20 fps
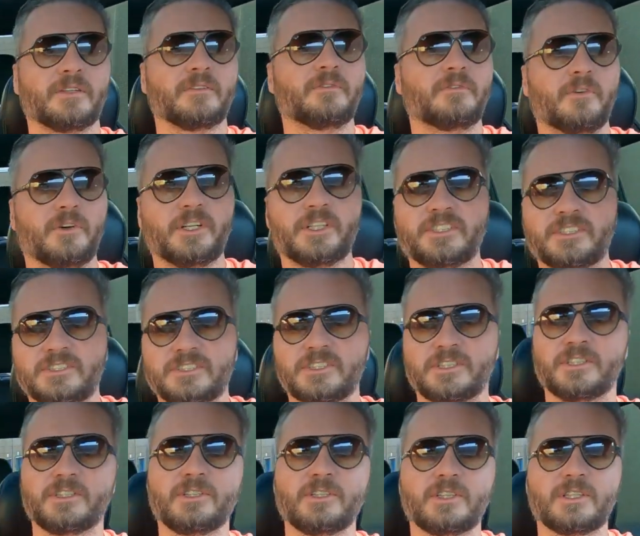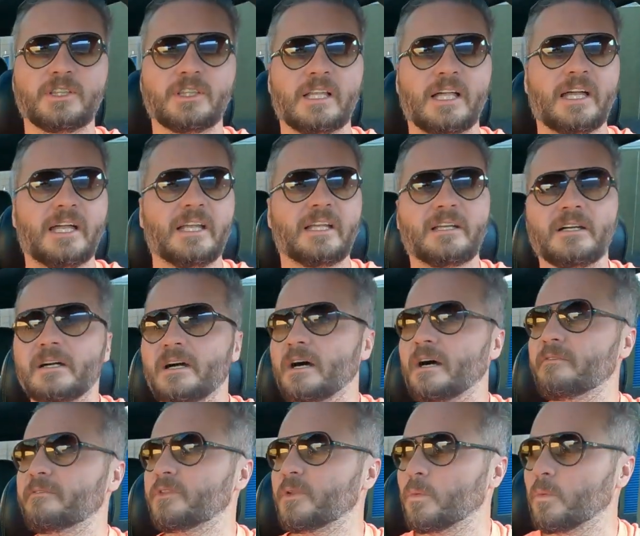the footage is going to look like
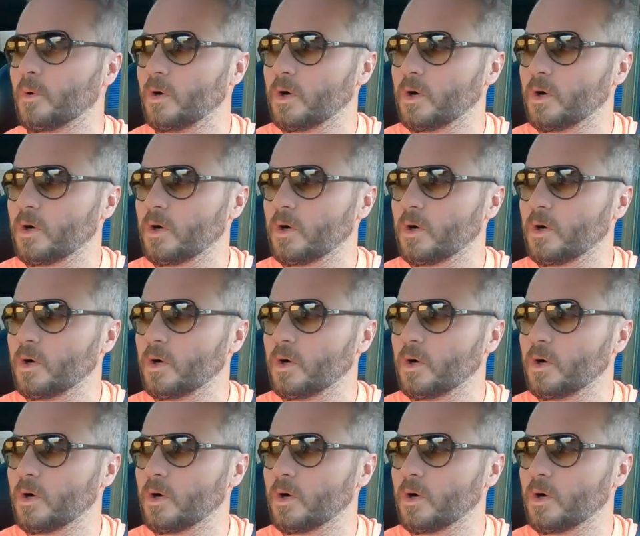of the